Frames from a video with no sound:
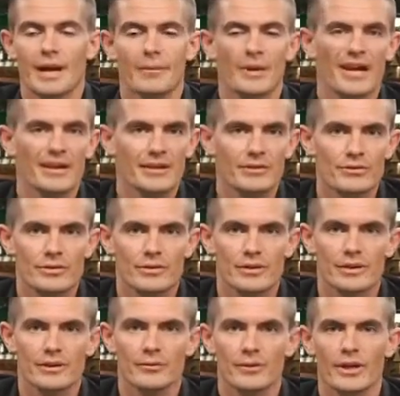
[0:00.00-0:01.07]
I'm not
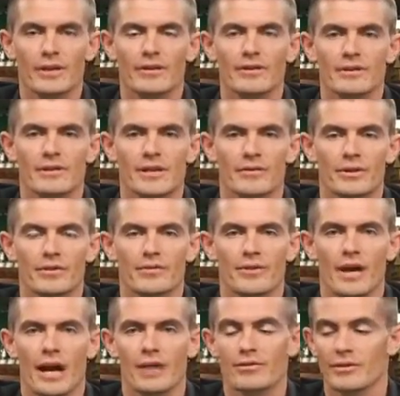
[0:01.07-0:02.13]
interested in winning the
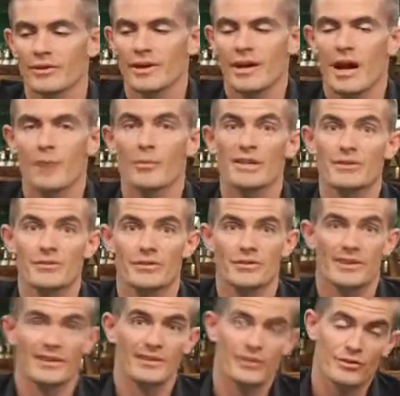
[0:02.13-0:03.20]
75. I'm
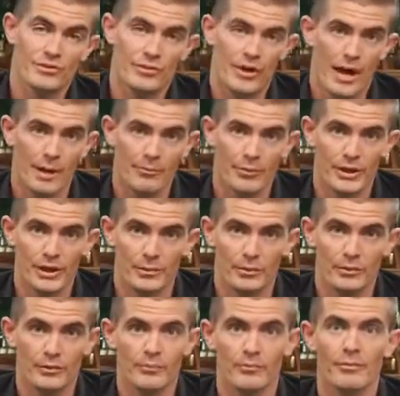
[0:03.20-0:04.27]
interested to trap
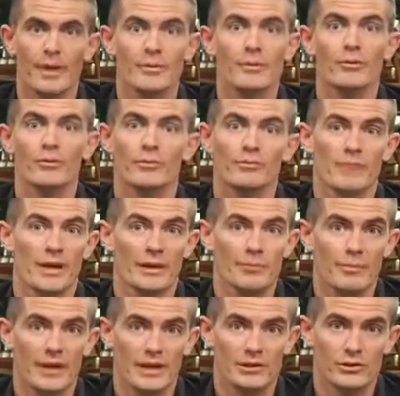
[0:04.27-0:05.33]
people, maybe make
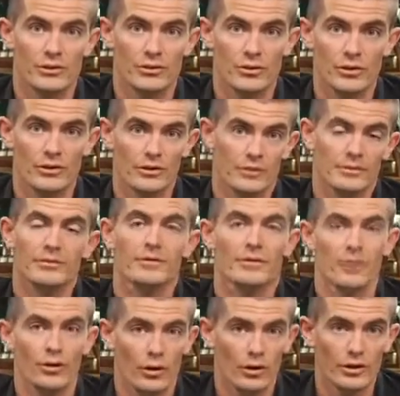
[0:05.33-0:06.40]
a big score
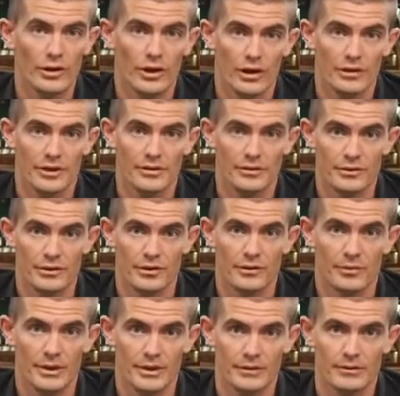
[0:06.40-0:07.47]
early on in the
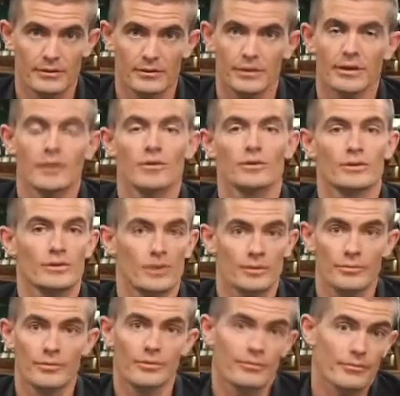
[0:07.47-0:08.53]
tournament, which
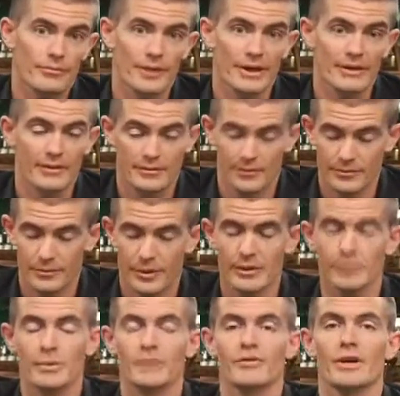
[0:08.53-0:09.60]
can
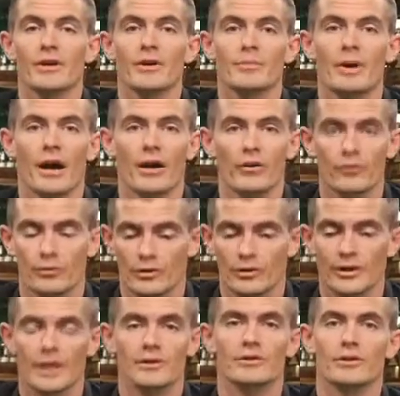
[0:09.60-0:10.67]
be very
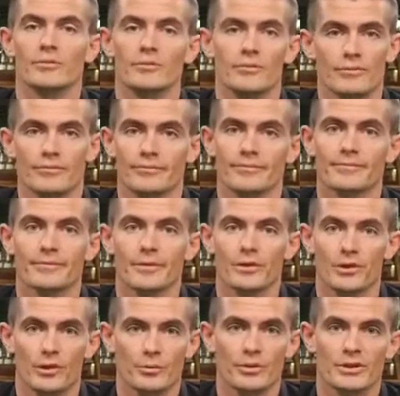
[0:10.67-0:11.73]
powerful, get you in
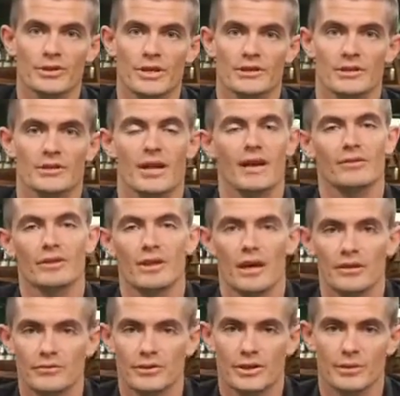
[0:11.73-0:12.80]
good position, have a
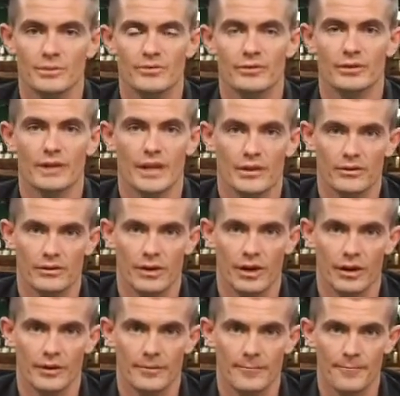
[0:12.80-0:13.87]
lot of chips for later
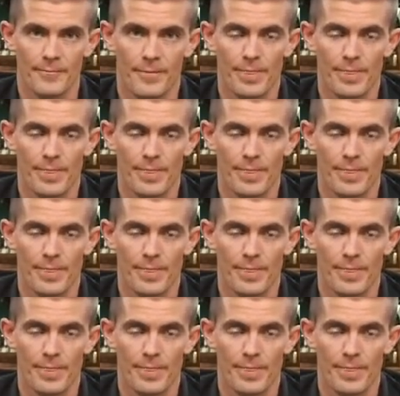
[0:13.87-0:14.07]
on.